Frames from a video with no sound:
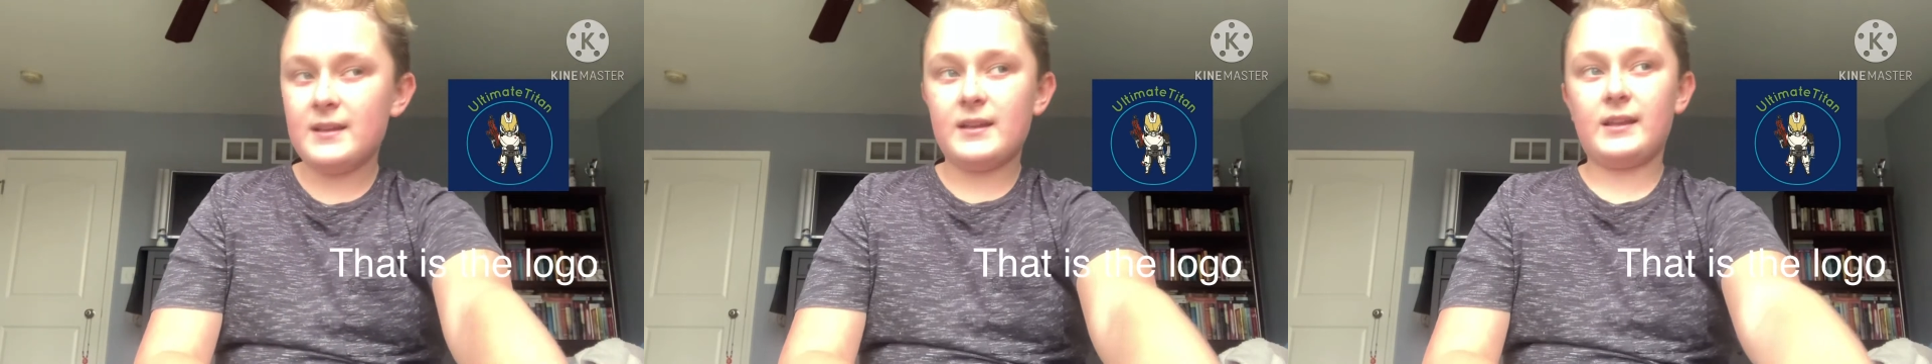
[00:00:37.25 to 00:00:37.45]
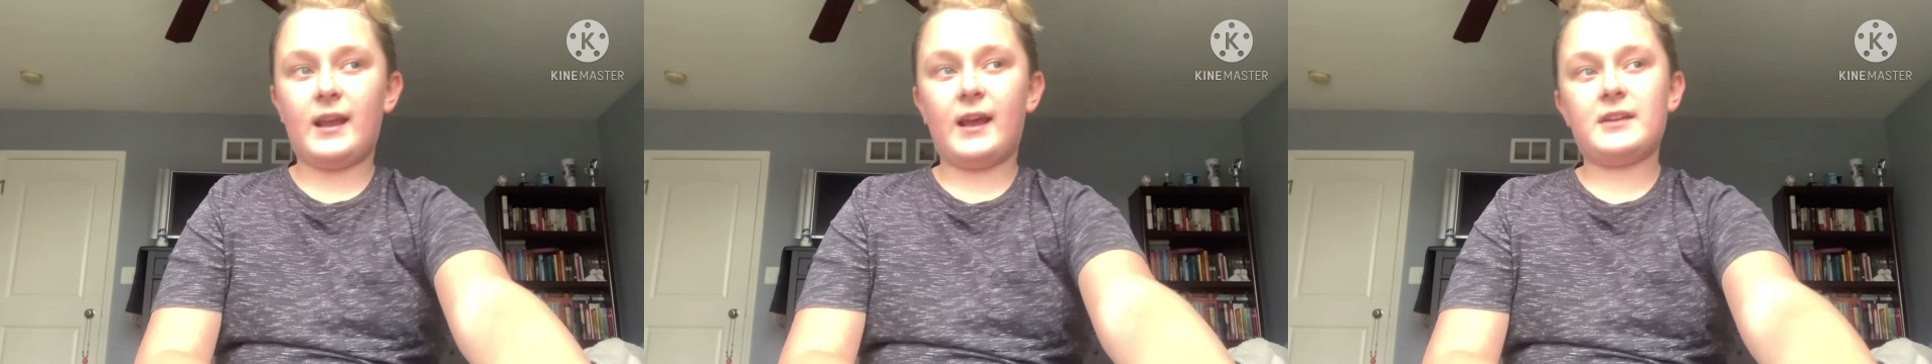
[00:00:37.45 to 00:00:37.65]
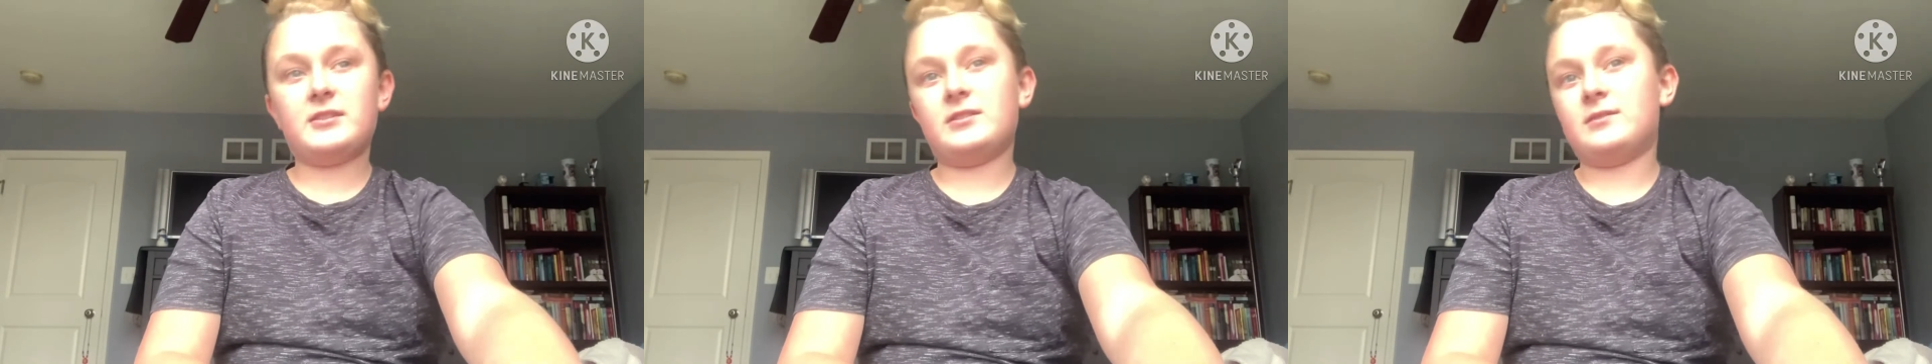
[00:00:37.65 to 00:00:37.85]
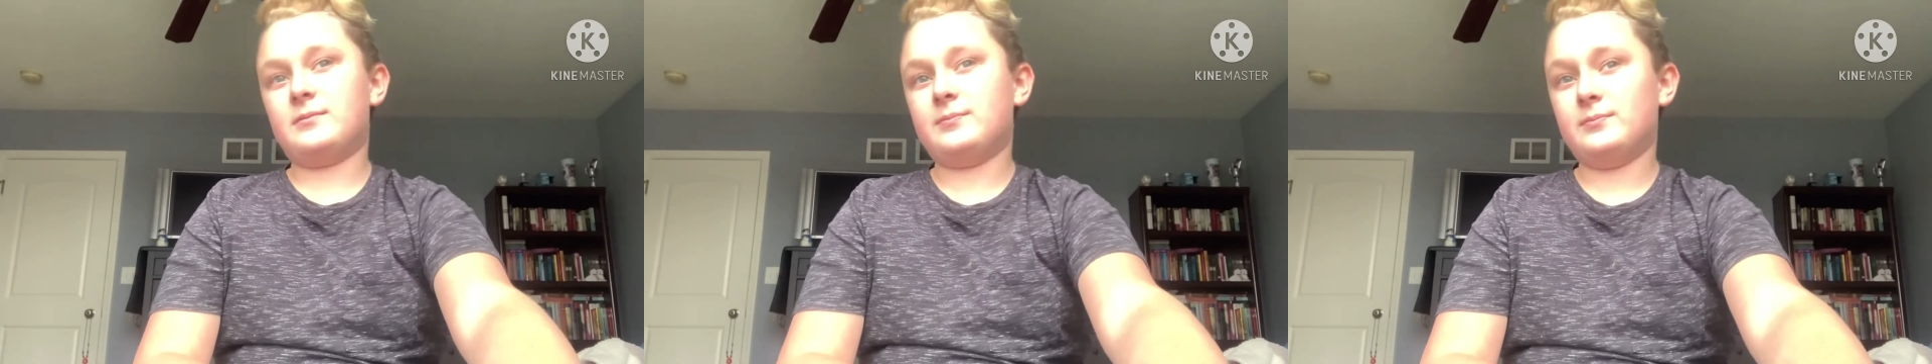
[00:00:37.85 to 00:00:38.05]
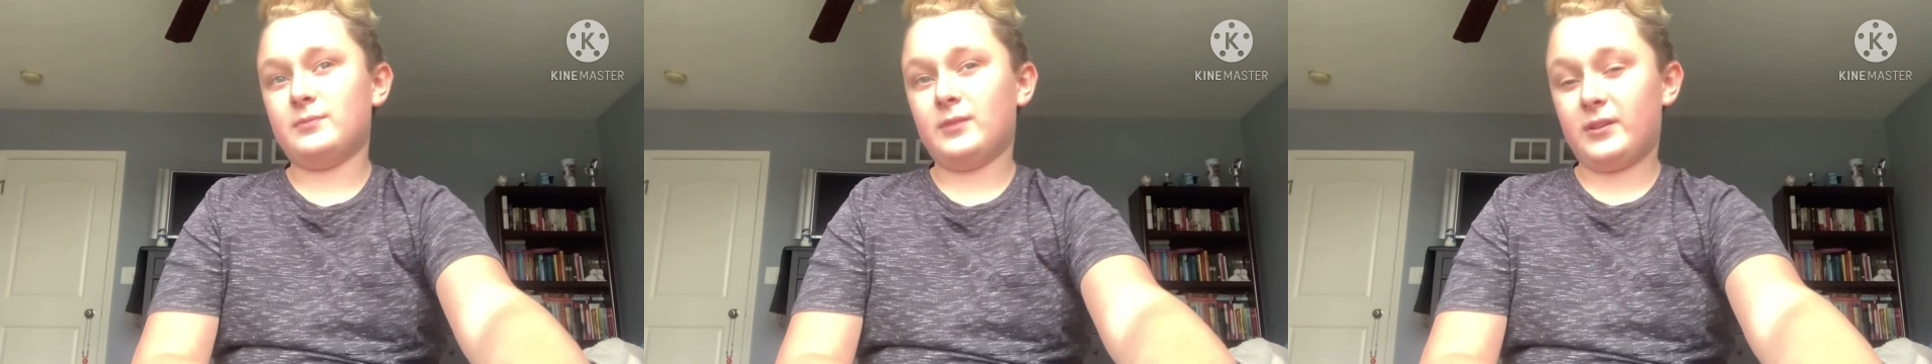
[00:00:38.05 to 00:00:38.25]
and I just
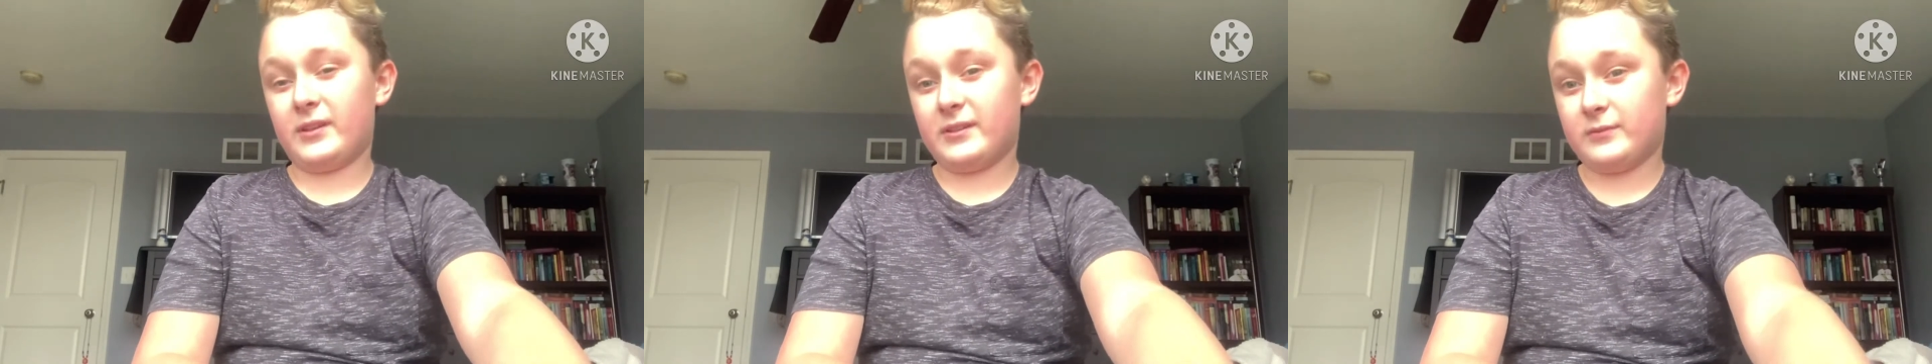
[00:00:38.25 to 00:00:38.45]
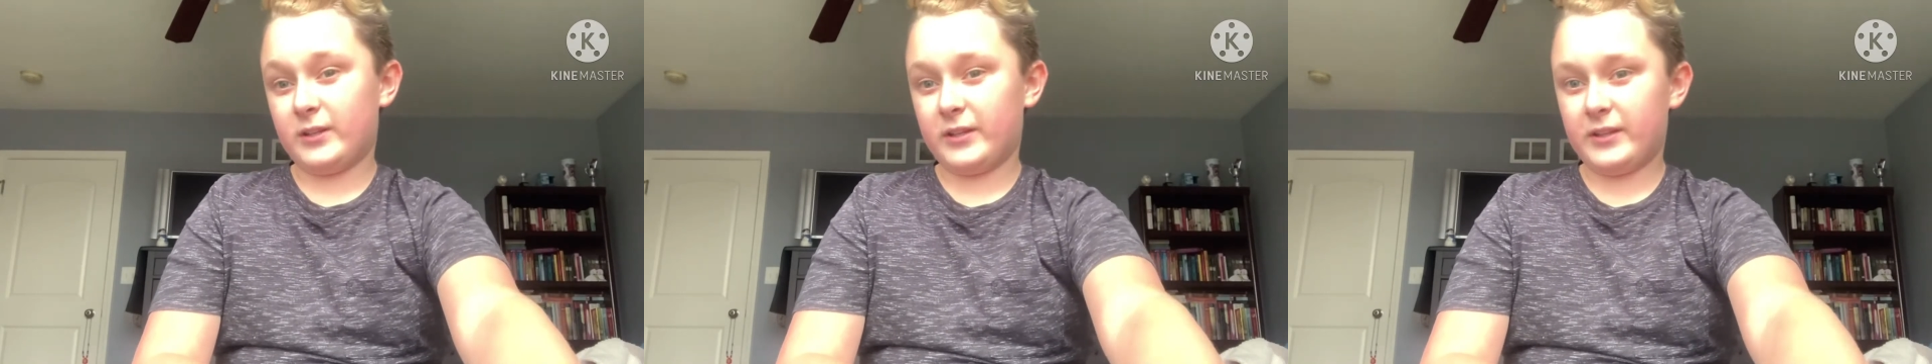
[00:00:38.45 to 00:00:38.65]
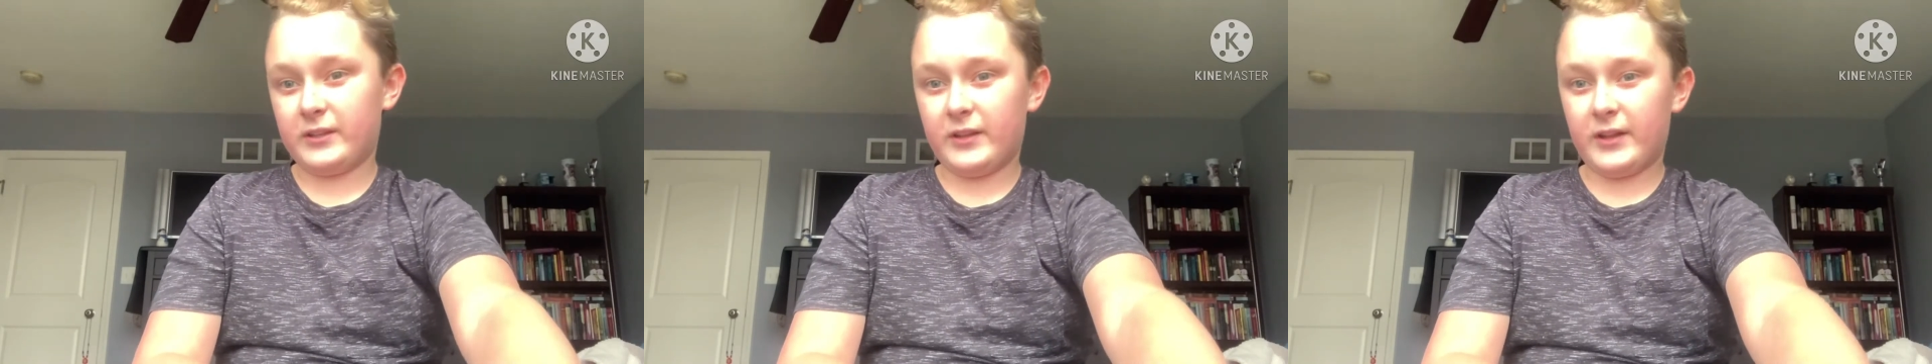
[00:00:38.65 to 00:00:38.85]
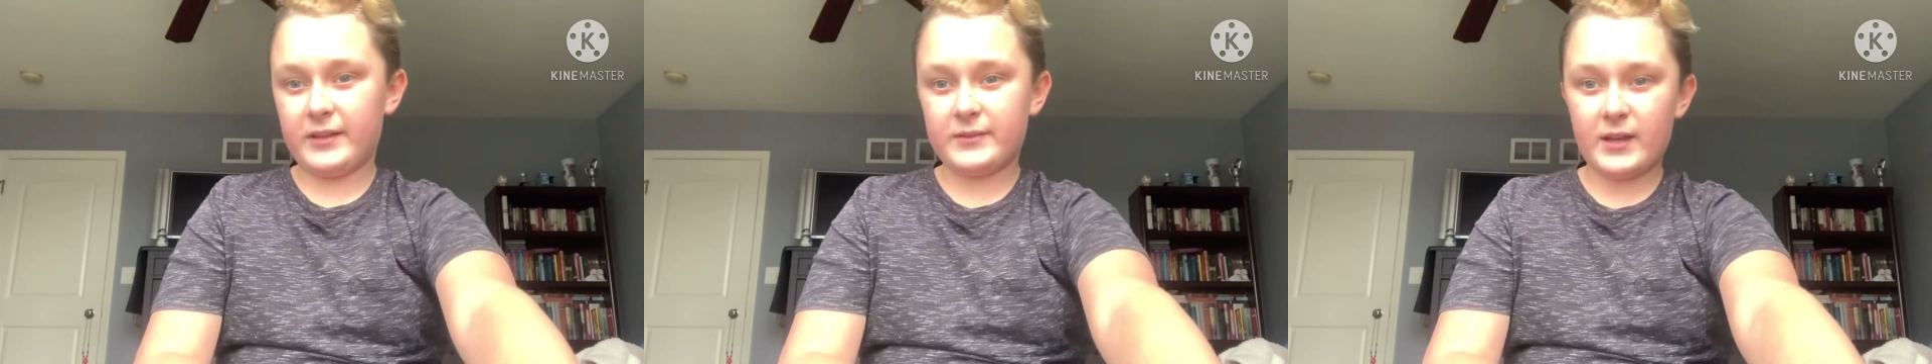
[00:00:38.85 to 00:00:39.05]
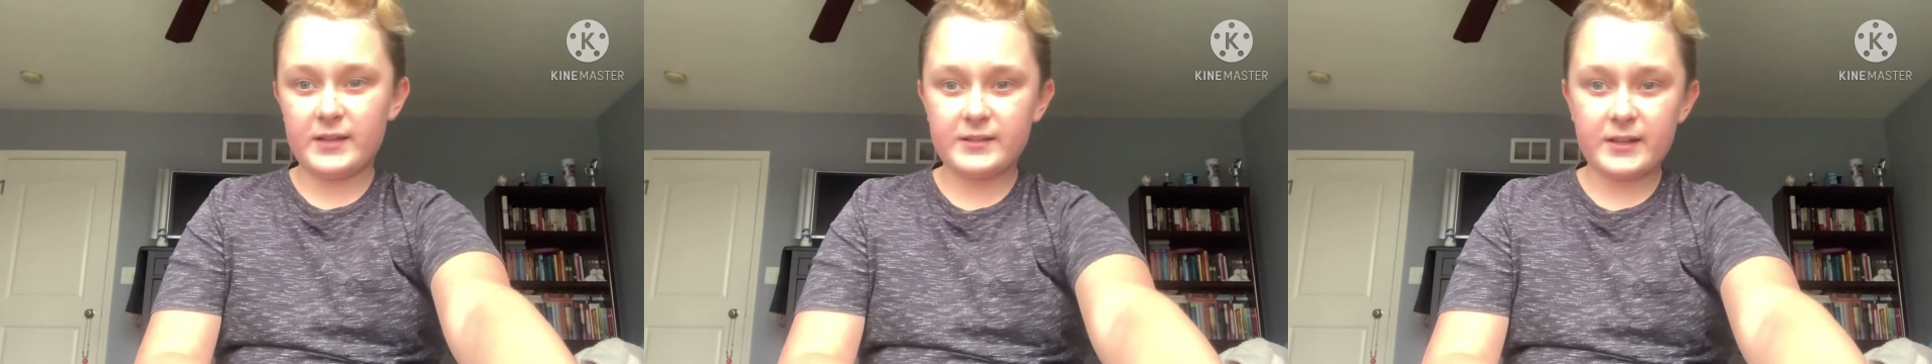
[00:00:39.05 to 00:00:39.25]
really, really
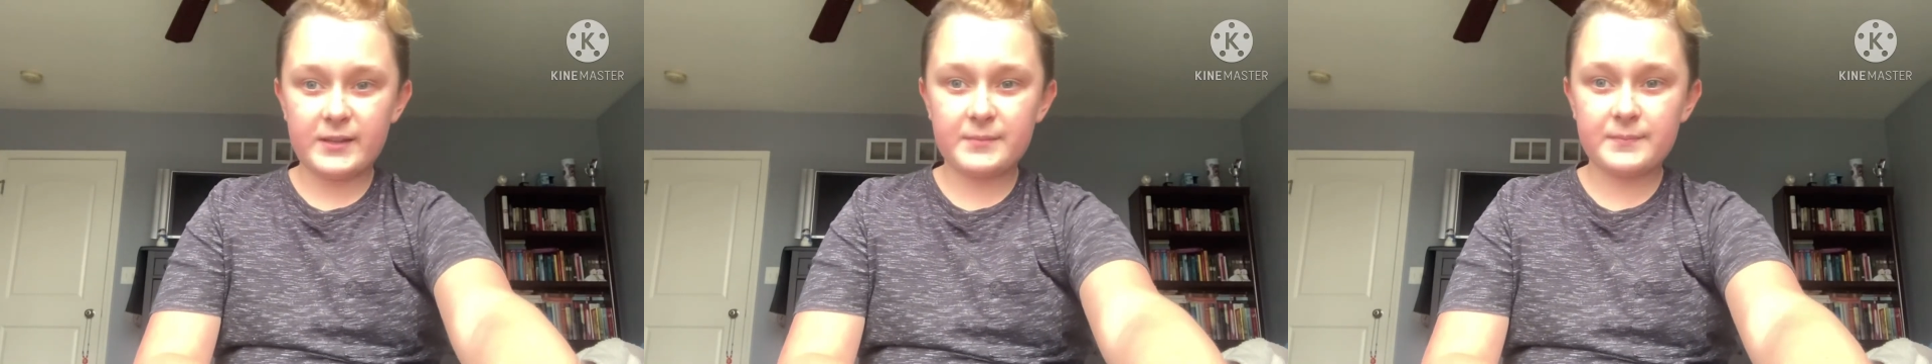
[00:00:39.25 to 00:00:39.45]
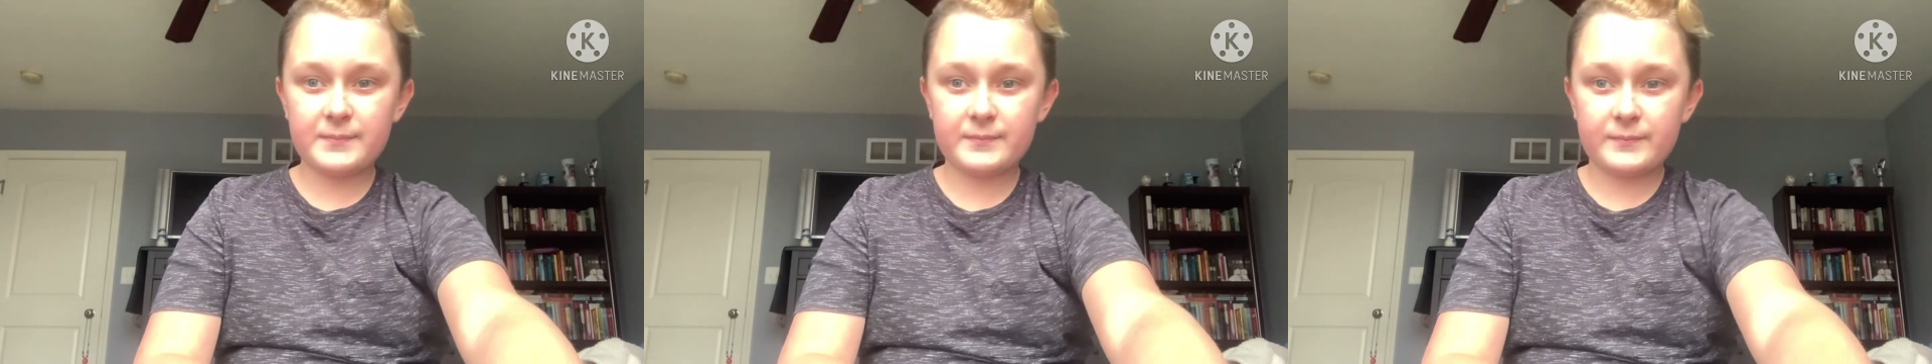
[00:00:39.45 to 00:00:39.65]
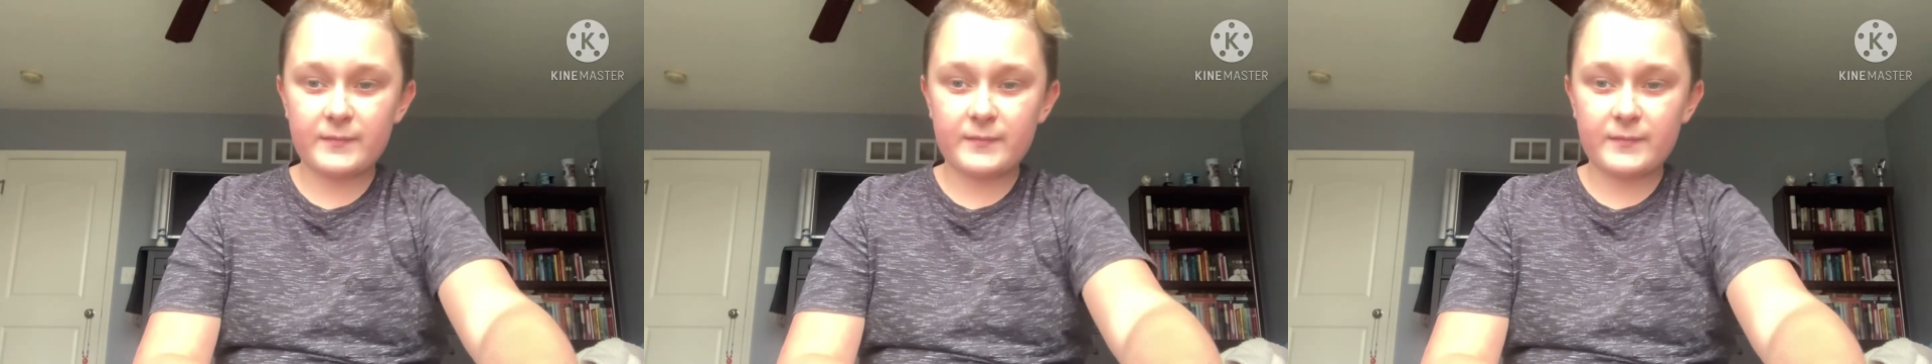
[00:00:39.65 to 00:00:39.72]
like that name.